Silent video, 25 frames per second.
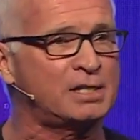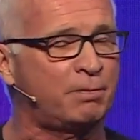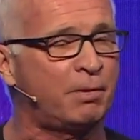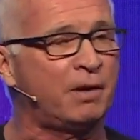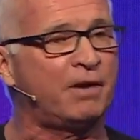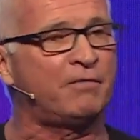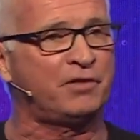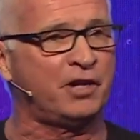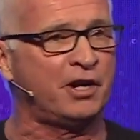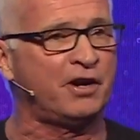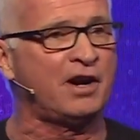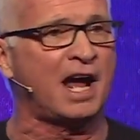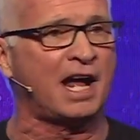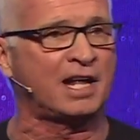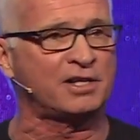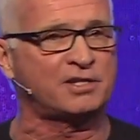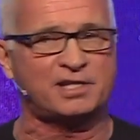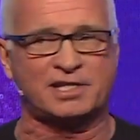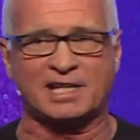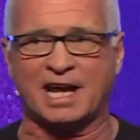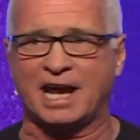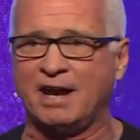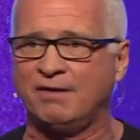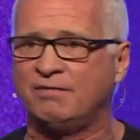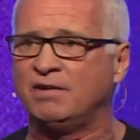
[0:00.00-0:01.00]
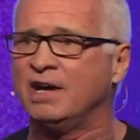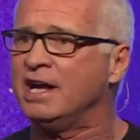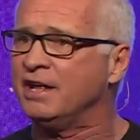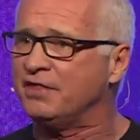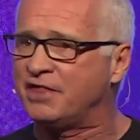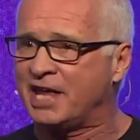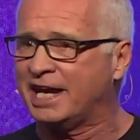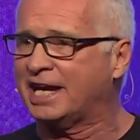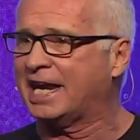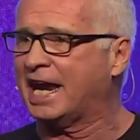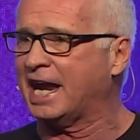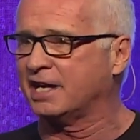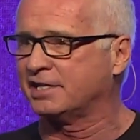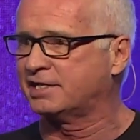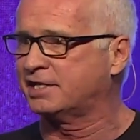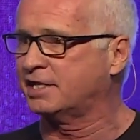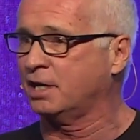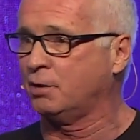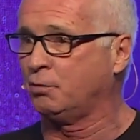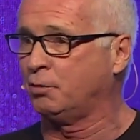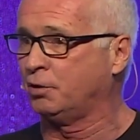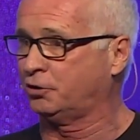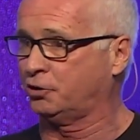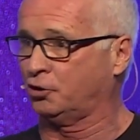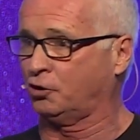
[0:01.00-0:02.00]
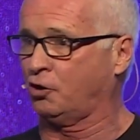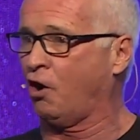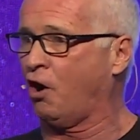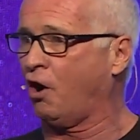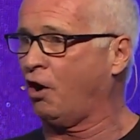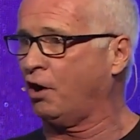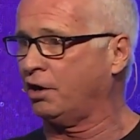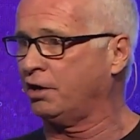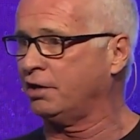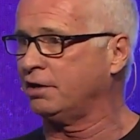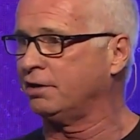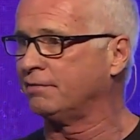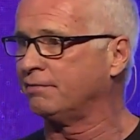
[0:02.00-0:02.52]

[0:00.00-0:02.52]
but if they're not saved, they can't see with their heart.